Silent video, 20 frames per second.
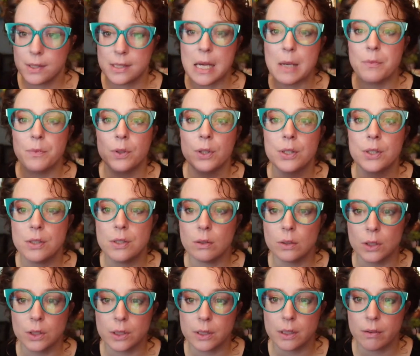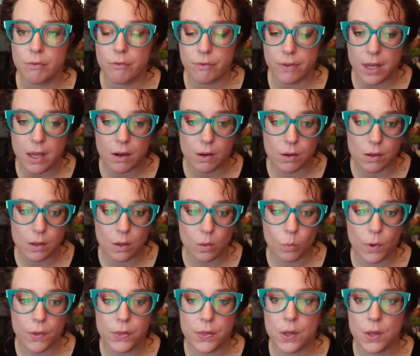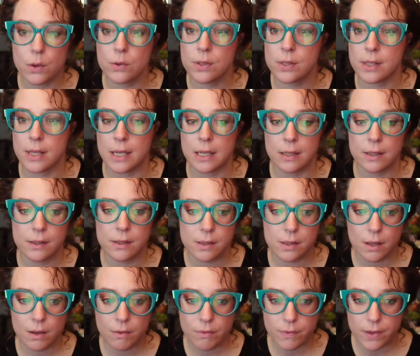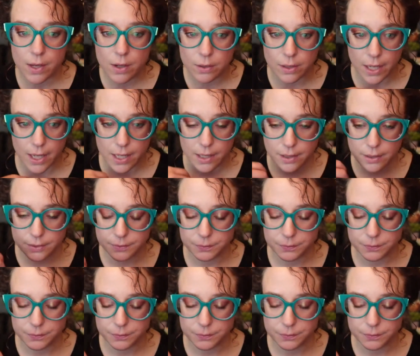helpful because you learn to feel what those things feel like.